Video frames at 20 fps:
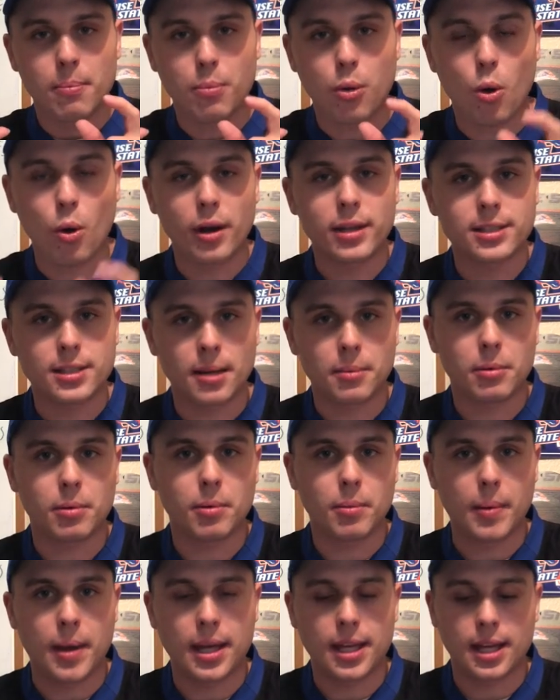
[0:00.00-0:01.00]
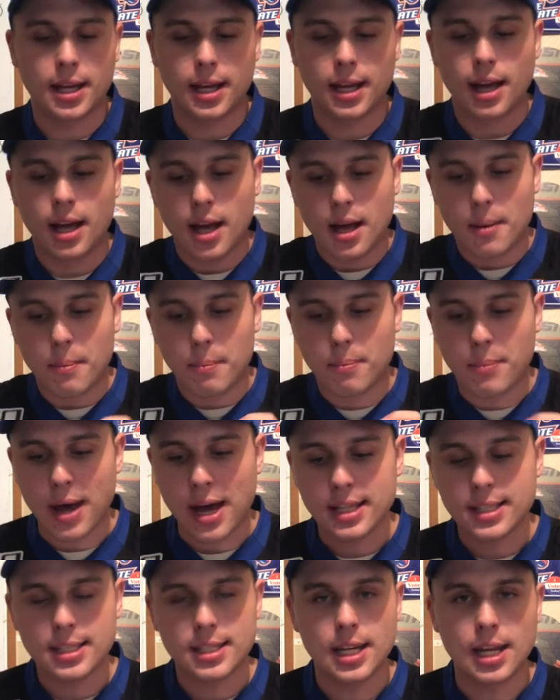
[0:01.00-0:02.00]
points I'm going to be making.
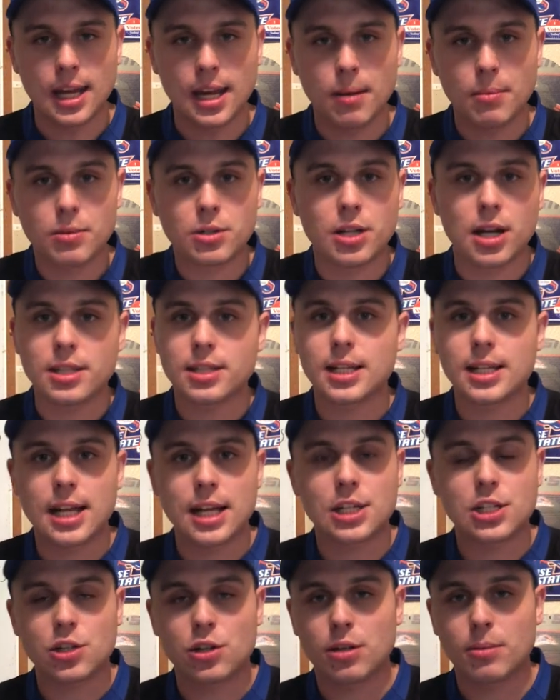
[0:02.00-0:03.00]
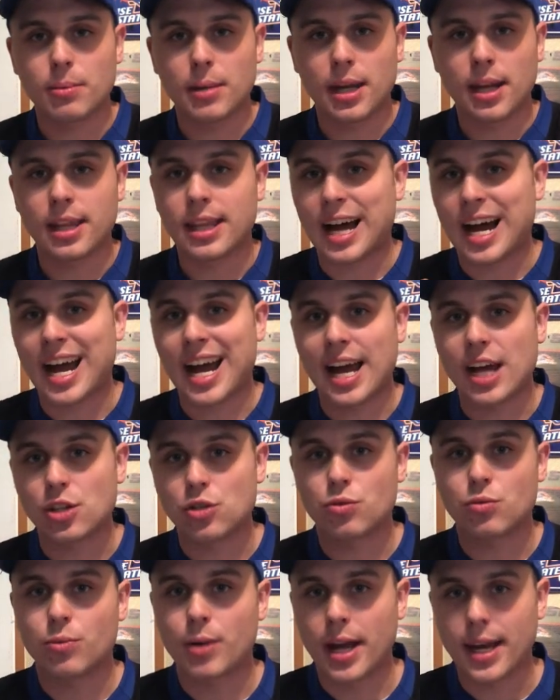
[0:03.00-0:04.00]
Best team doesn't necessarily mean the
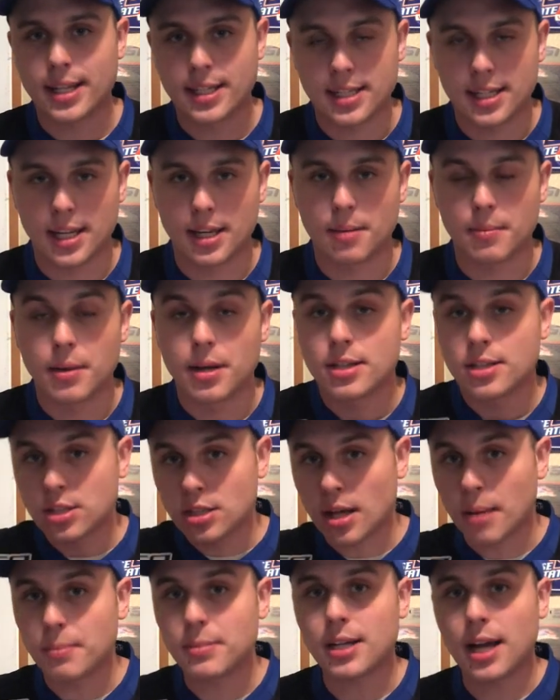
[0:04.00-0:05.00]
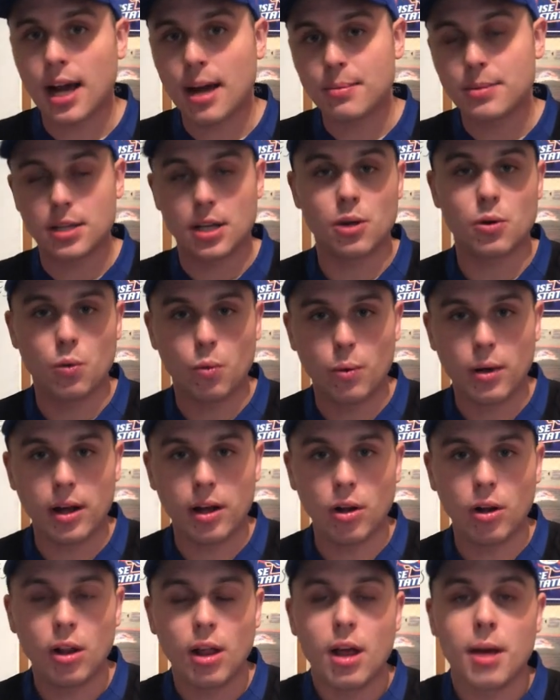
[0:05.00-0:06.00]
highest ranked team. Sometimes it
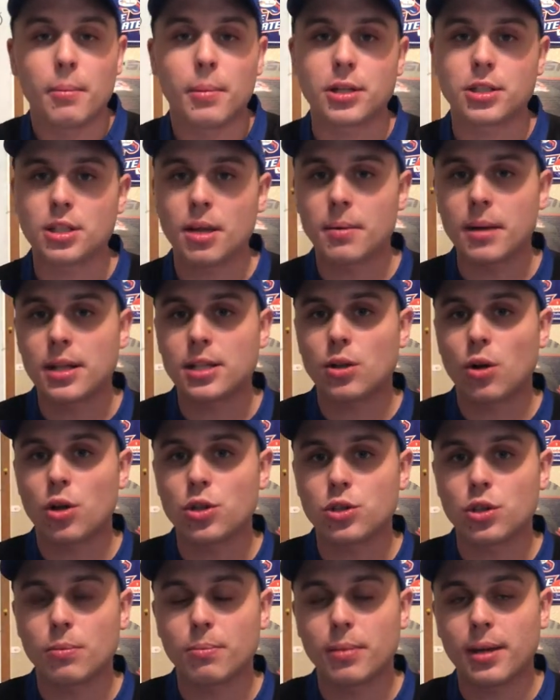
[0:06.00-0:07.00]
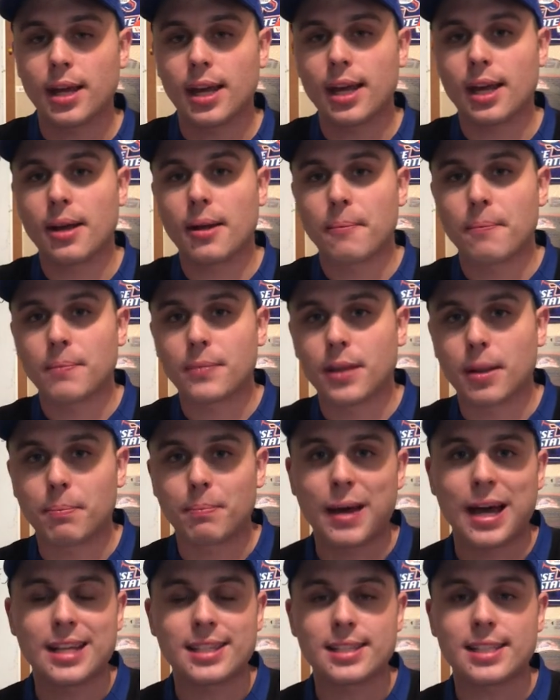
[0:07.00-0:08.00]
will, but sometimes it'll also be the
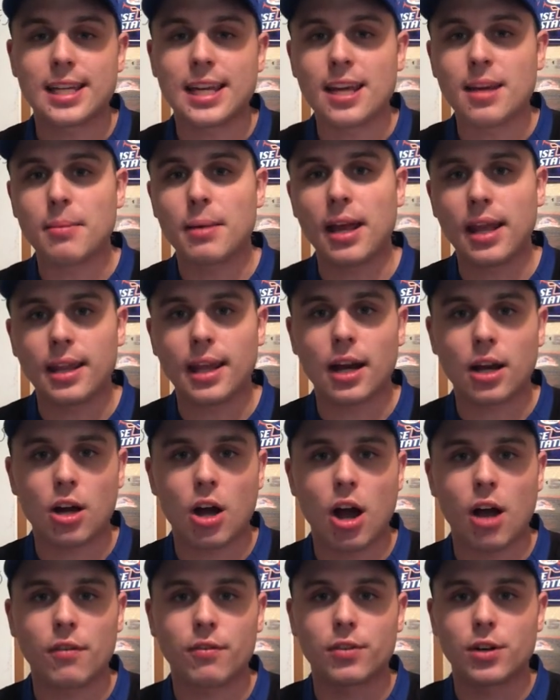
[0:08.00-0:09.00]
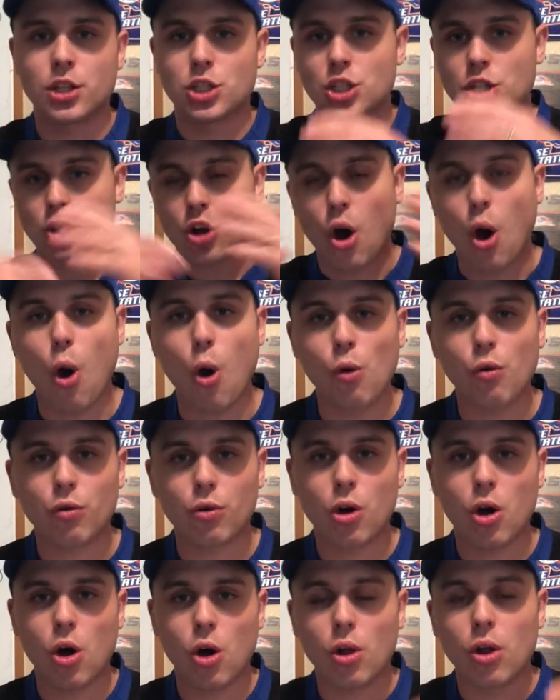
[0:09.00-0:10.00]
best team in that conference. Just
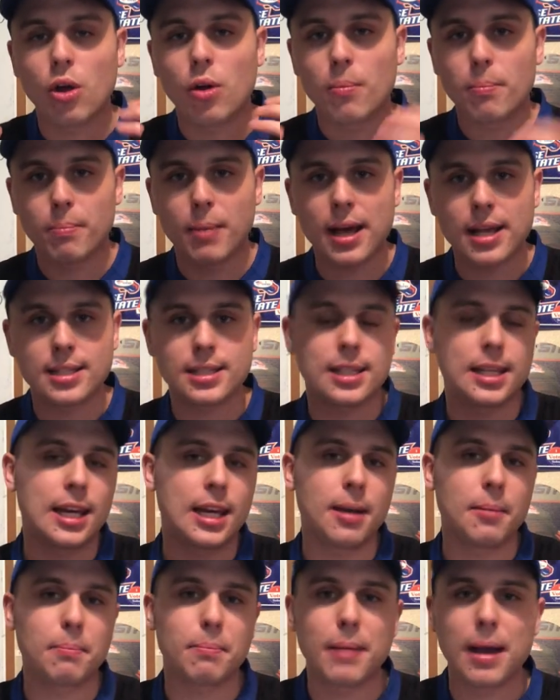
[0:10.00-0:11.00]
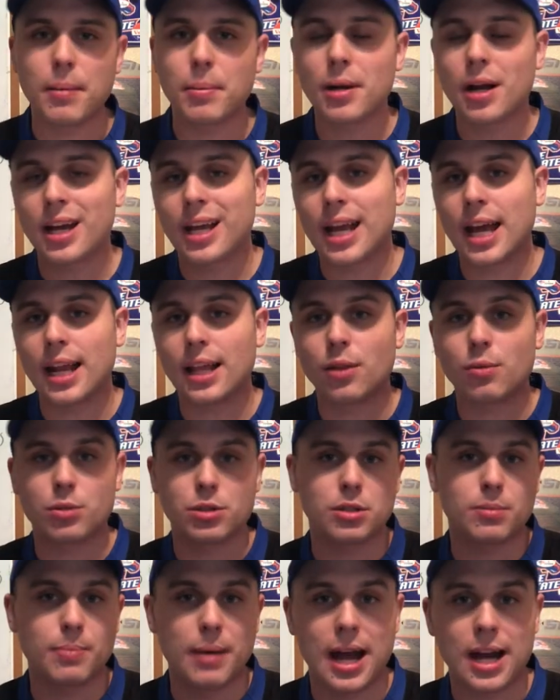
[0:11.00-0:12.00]
overall best team, maybe not getting the
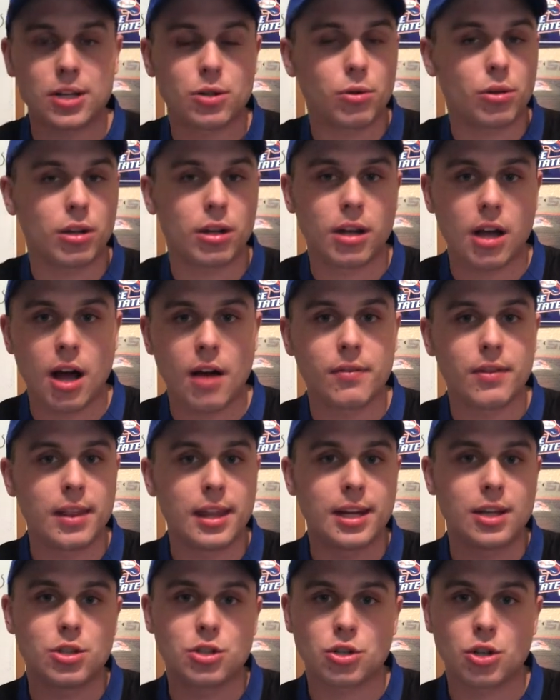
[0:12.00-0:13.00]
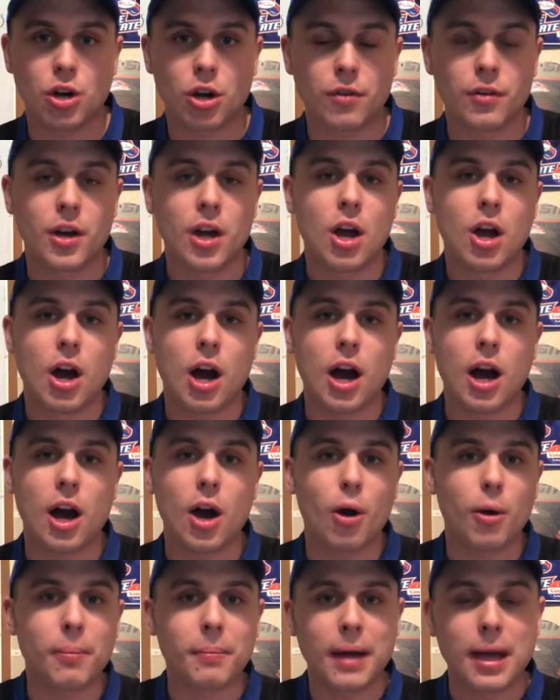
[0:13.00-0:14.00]
respect or the love that they deserve,
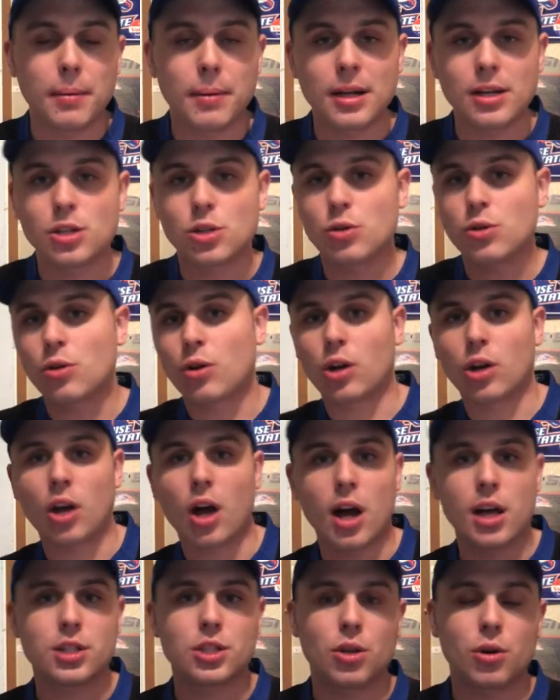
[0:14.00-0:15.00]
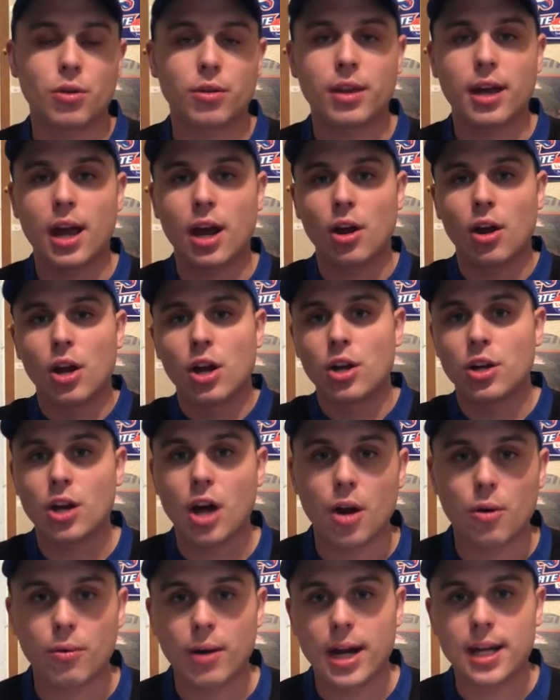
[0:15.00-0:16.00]
or maybe due to a loss here or there,
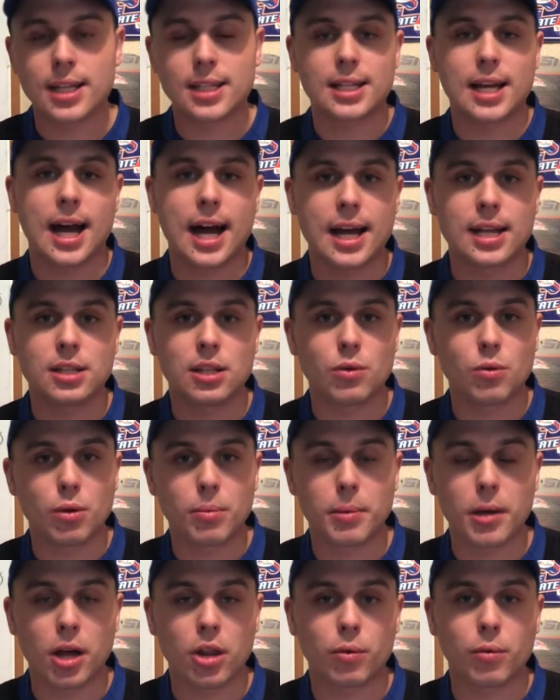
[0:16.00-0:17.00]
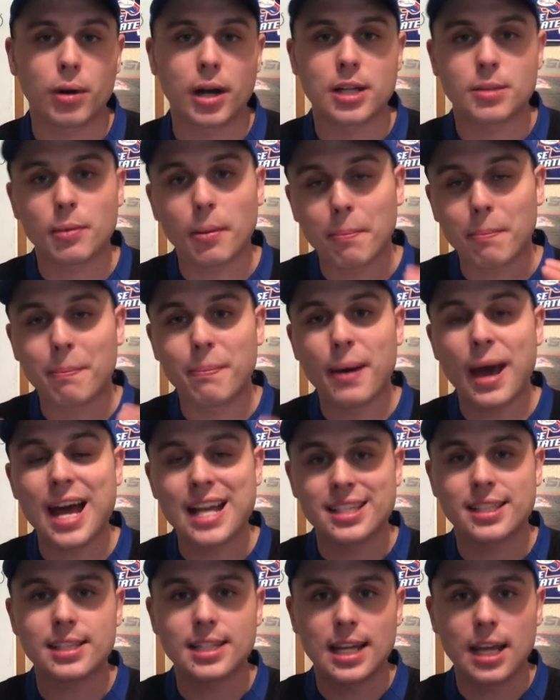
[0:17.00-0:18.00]
not ranked as high as they would be otherwise. But
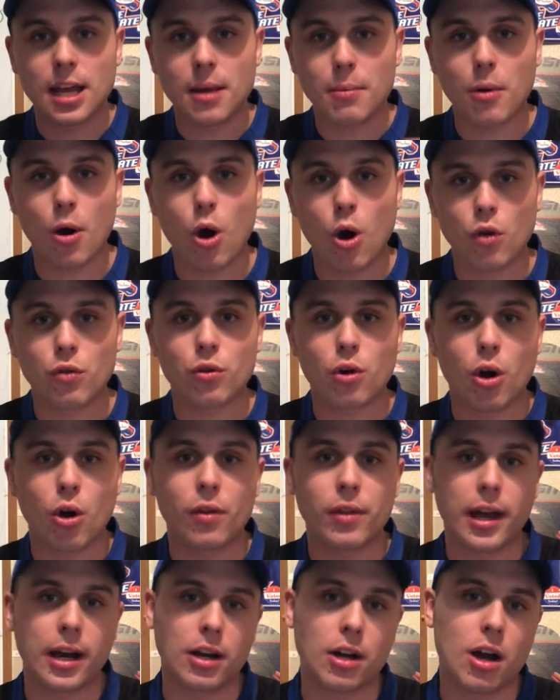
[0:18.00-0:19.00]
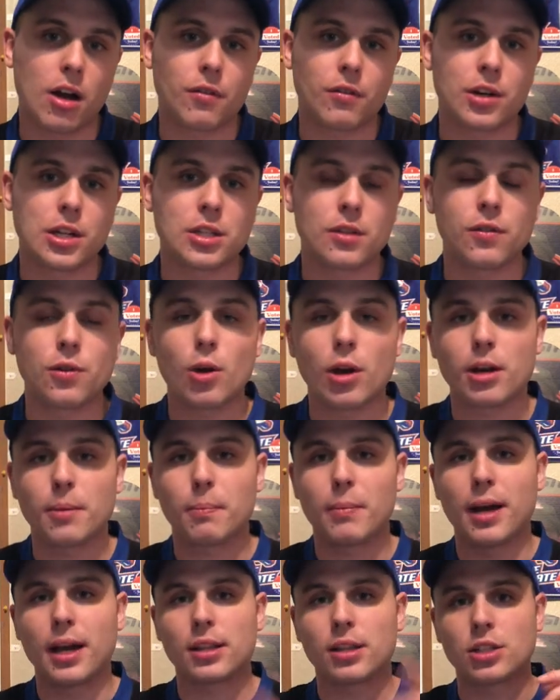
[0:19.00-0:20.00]
best team overall in that conference. If you had to
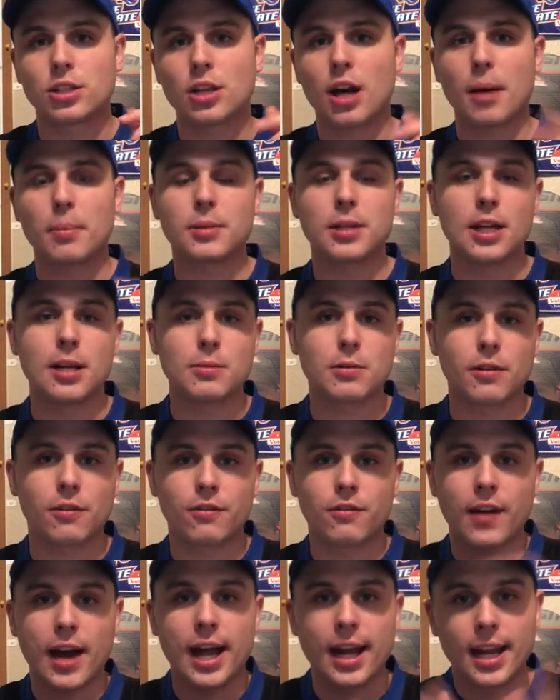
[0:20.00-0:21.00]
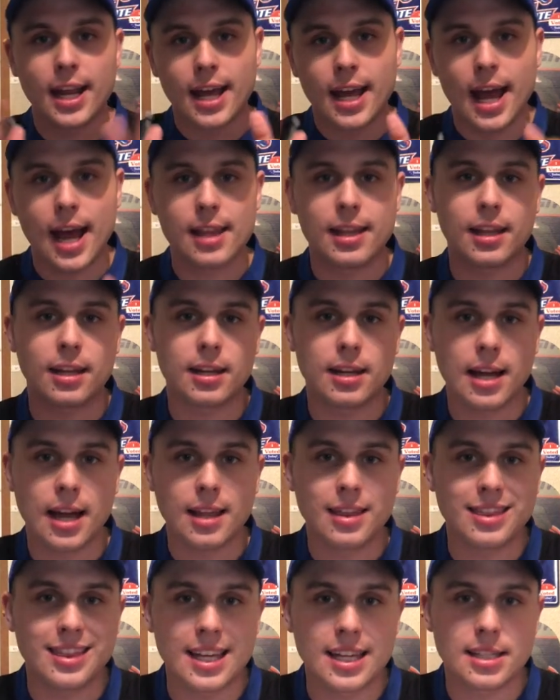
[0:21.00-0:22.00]
pick the top teams to fight at the end of the
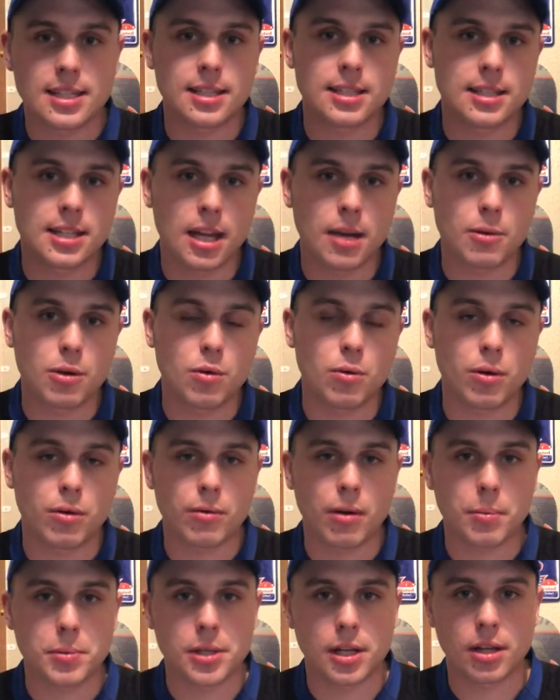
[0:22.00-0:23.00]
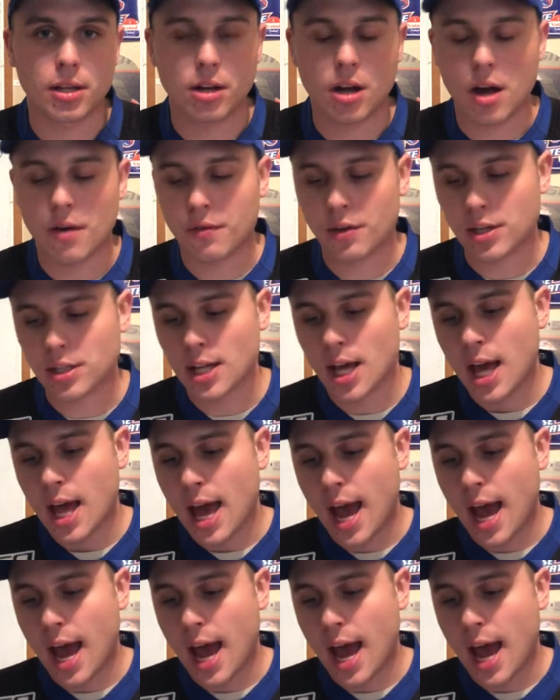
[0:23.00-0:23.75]
day, this is the team you'd want representing the conference.